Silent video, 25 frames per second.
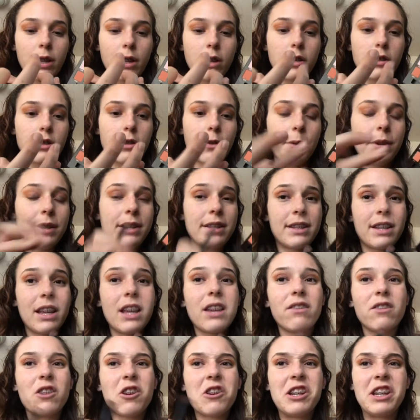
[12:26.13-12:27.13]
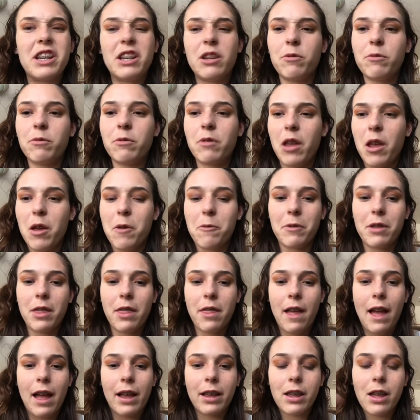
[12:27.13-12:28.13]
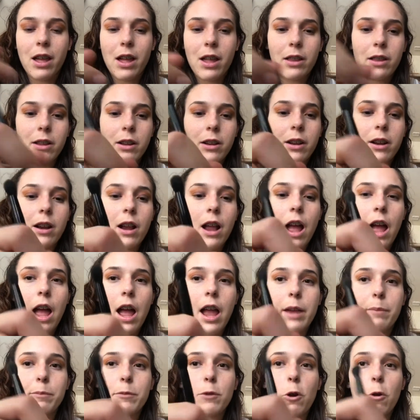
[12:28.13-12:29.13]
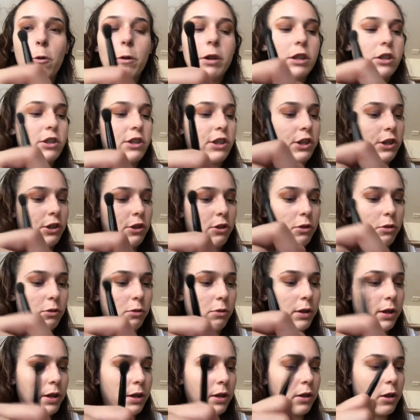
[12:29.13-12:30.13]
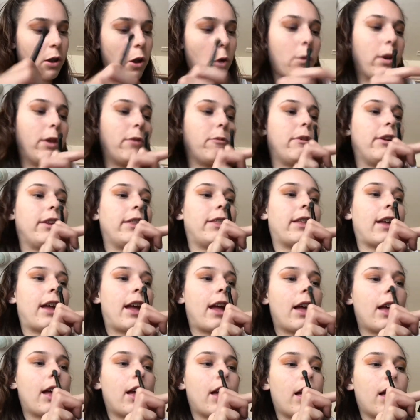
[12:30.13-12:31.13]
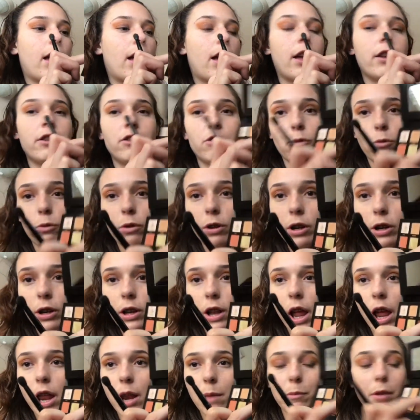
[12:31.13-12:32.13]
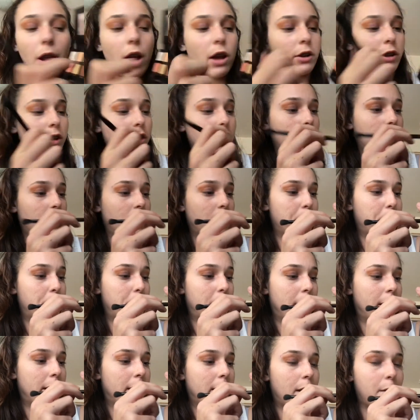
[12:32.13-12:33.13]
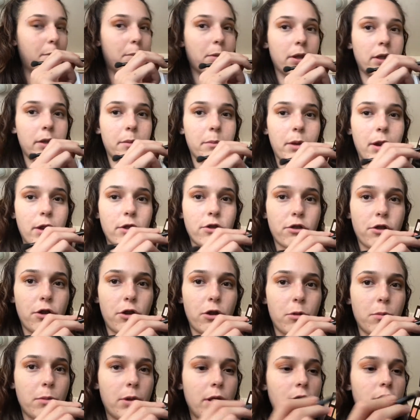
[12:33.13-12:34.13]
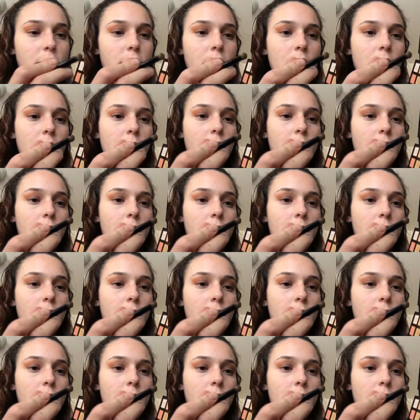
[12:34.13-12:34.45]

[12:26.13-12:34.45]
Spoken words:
So instead of going in with that color, I'm going to go in with Adorn. And I'm not gonna pick it up on the brush too much